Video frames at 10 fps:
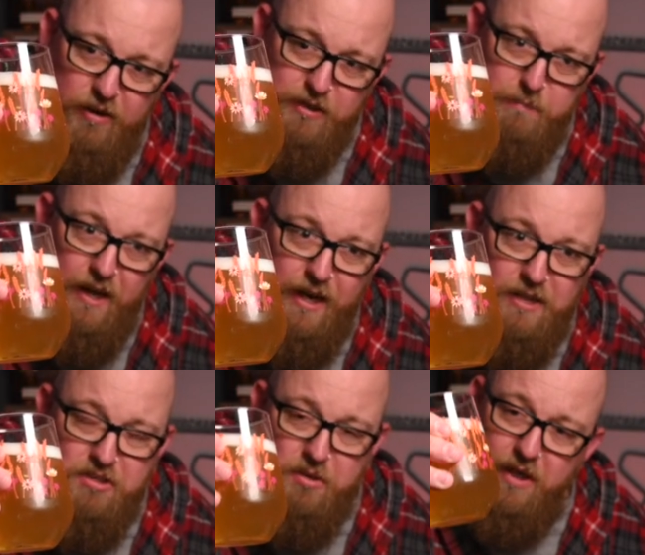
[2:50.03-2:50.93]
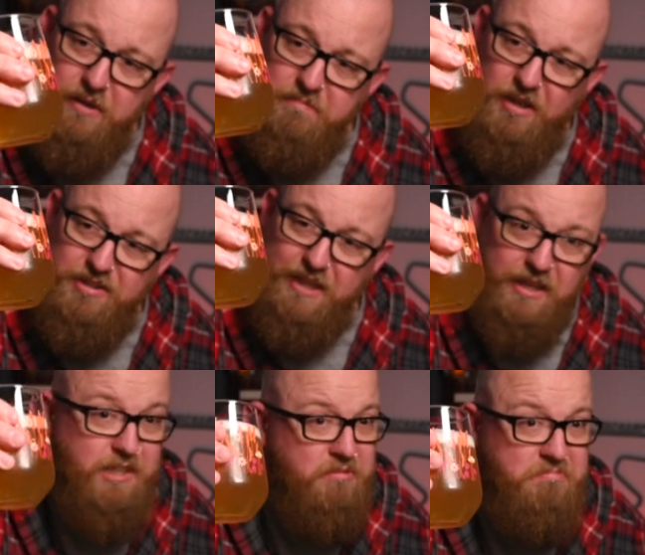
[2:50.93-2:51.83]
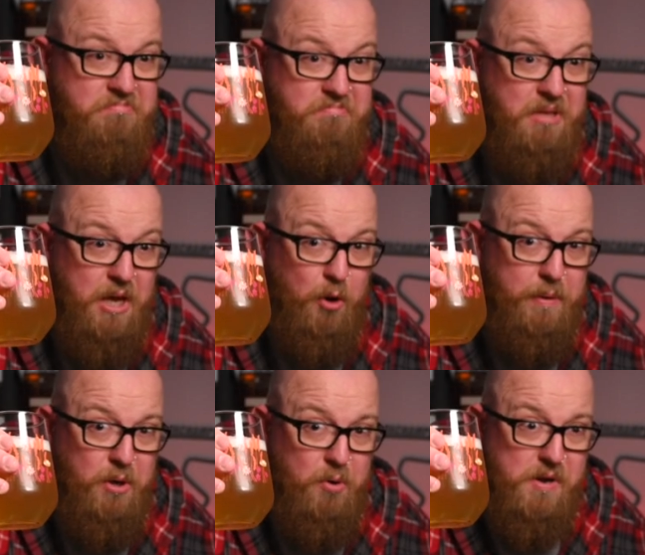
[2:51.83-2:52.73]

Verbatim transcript: nice bit of haze to it. I think it'll be all